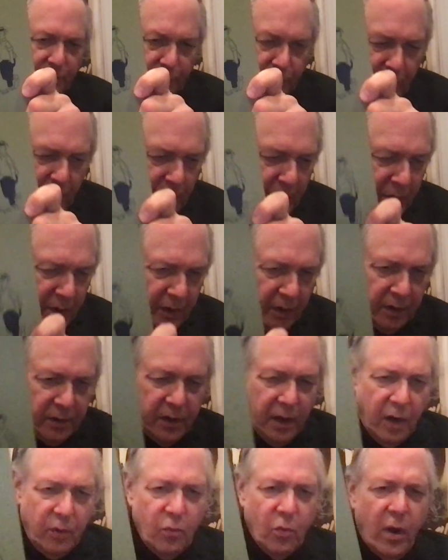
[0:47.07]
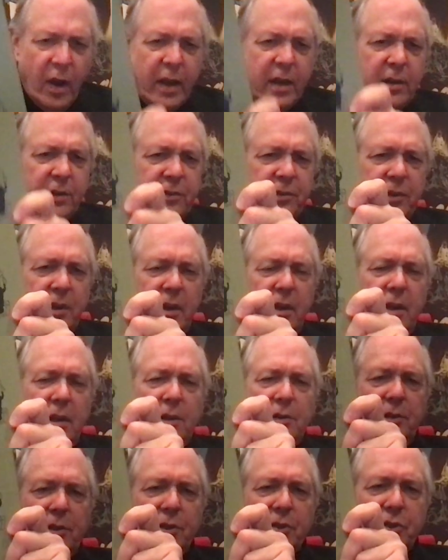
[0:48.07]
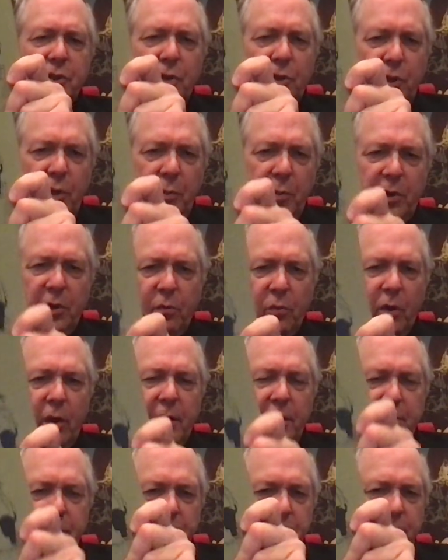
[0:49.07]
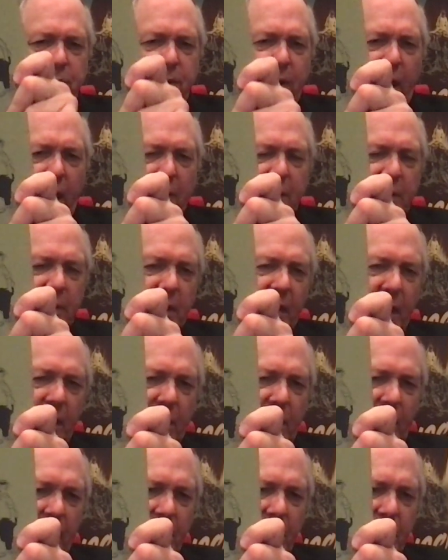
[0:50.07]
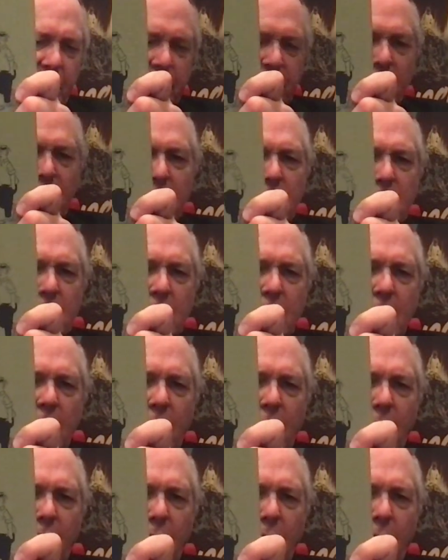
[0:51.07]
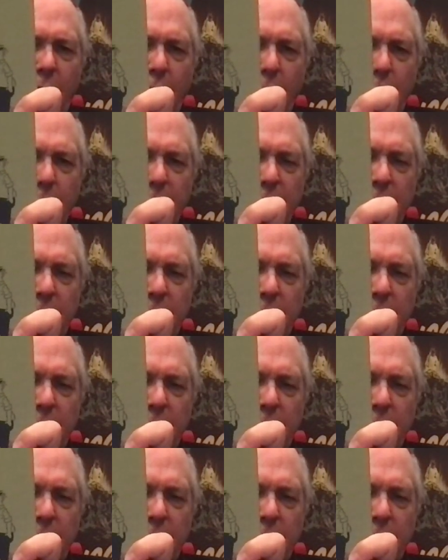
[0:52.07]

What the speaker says: limited. And why is the edition limited? Well, in addition to having a kind of army